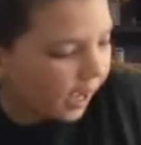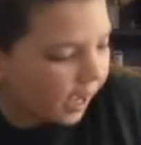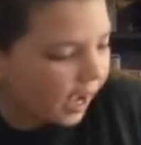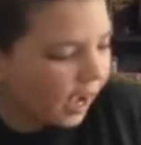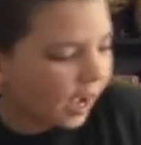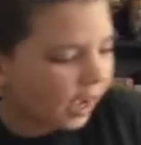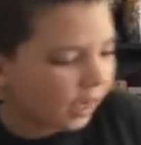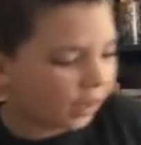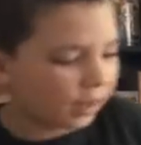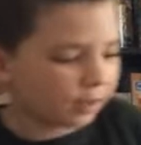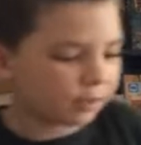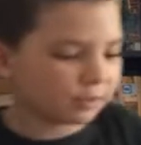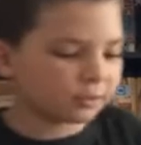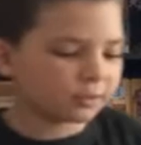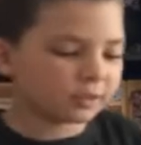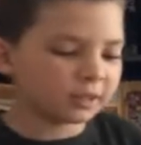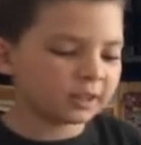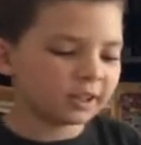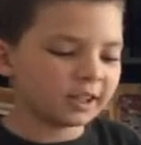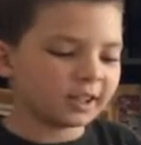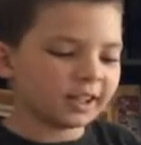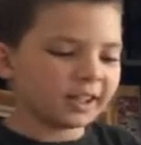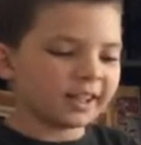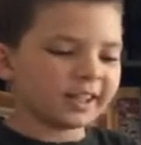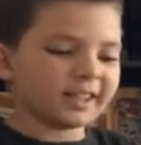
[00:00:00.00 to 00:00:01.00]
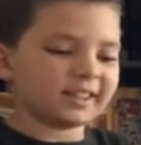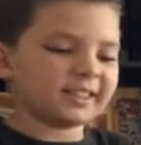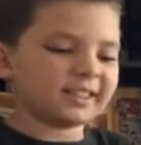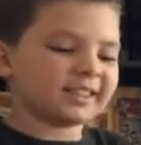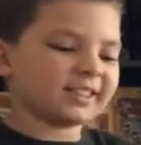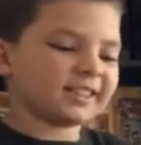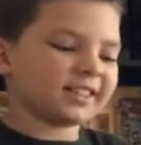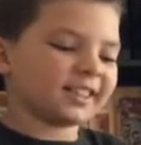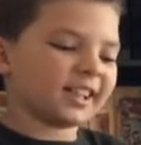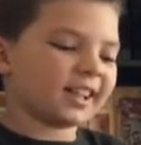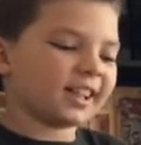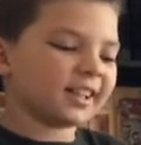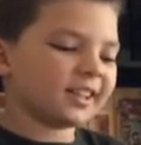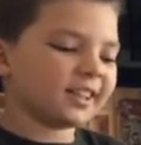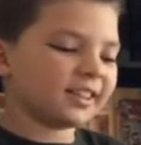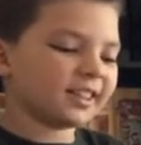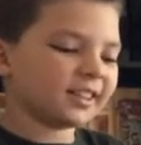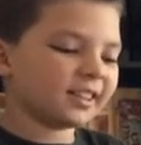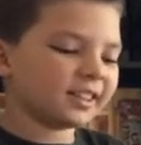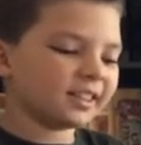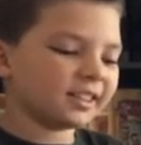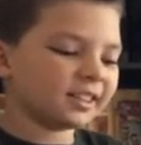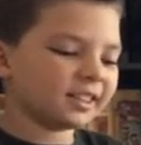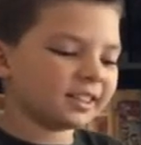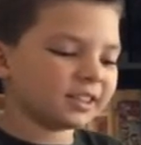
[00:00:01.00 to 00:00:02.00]
have
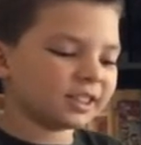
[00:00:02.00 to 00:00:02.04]
anxiety.